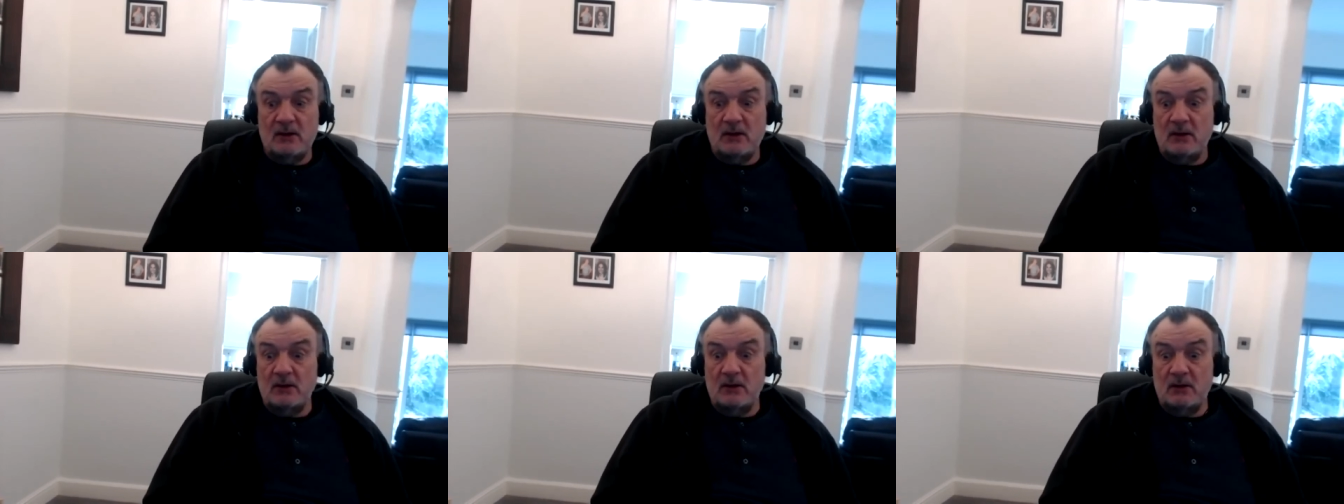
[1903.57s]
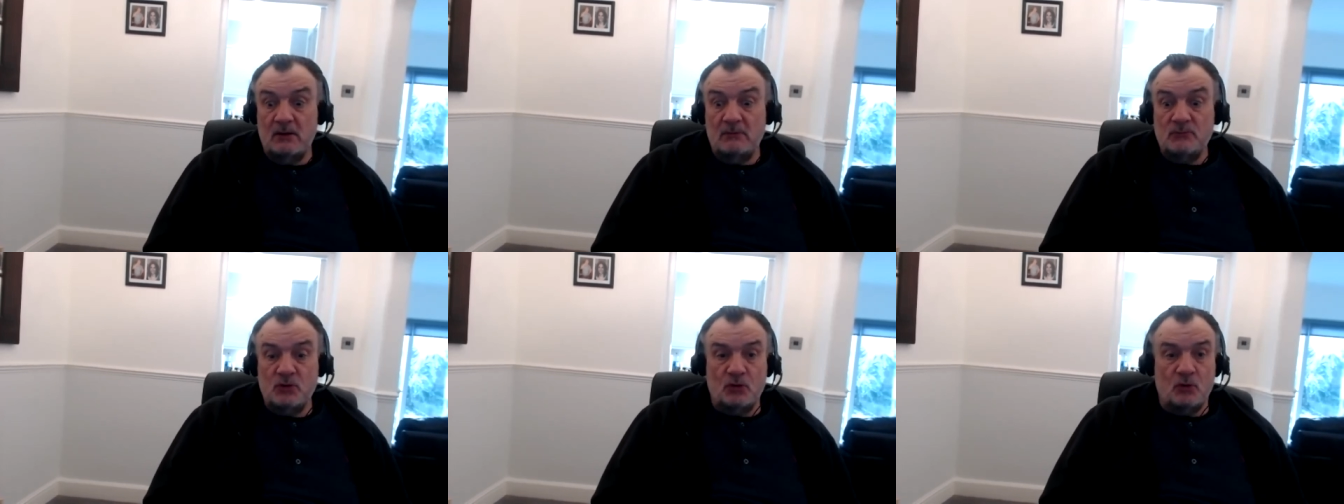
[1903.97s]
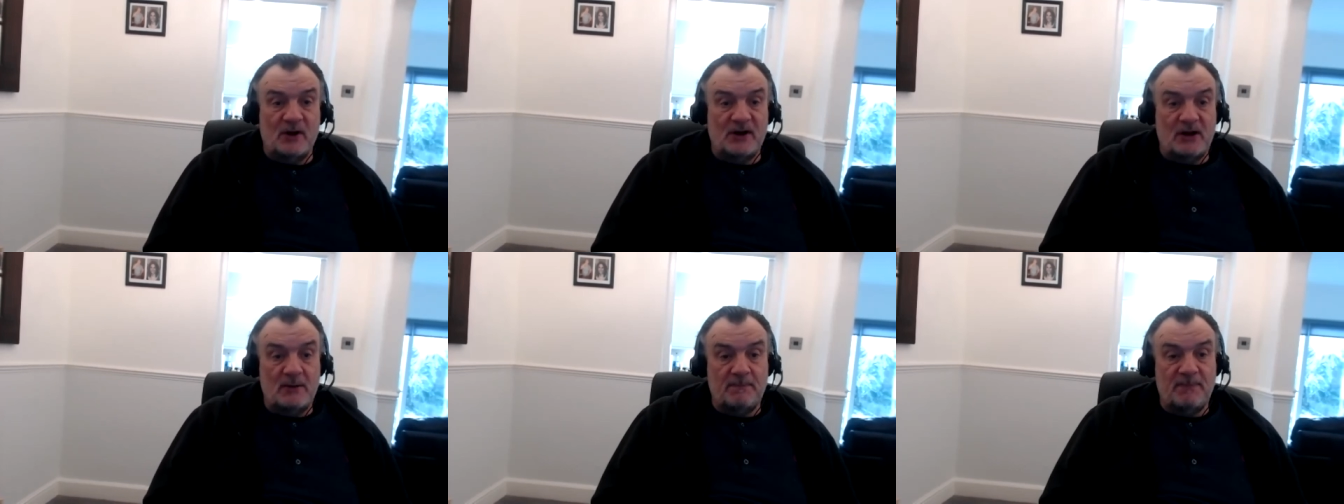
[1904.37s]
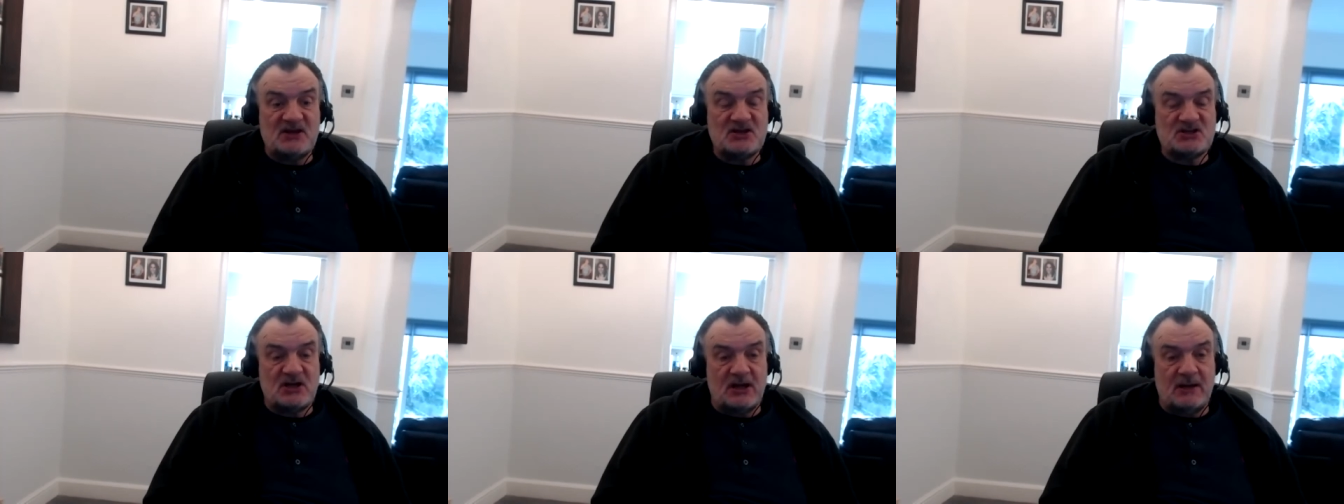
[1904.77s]
Um, you're at one of the
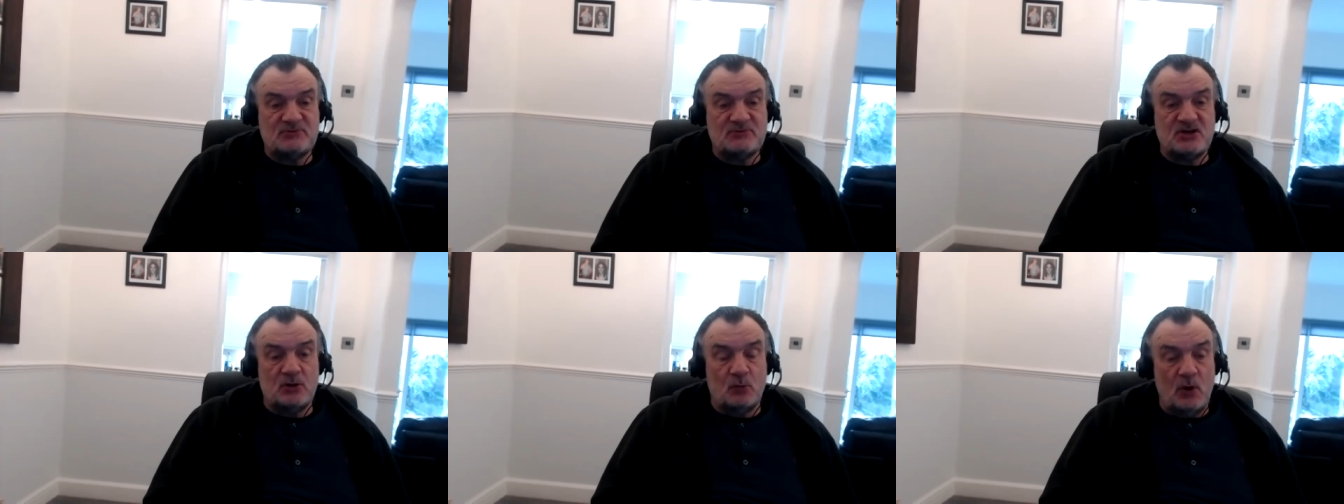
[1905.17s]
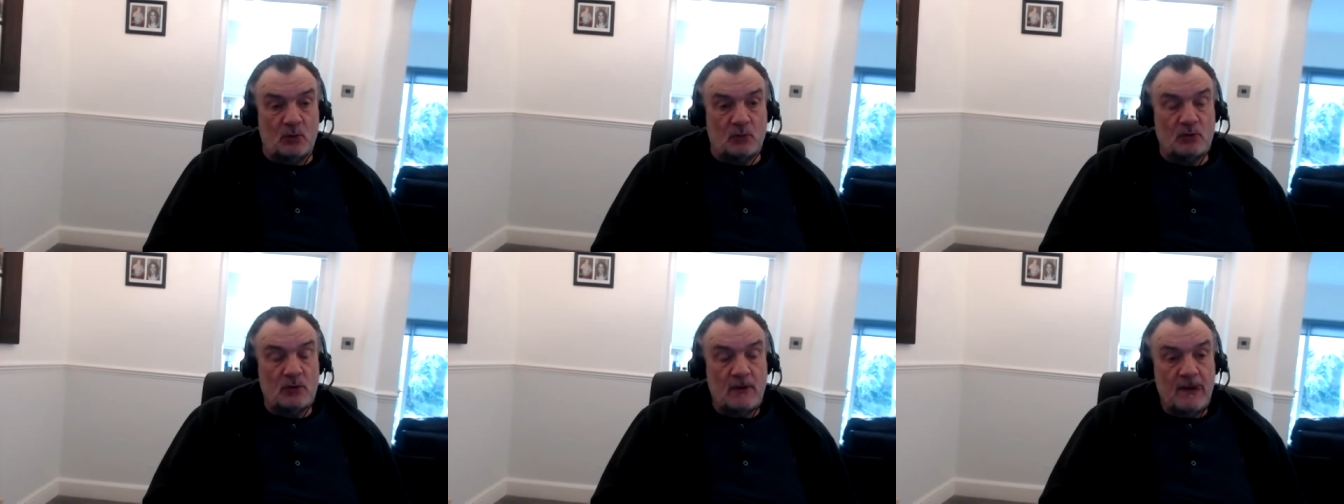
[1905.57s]
biggest clubs in the world.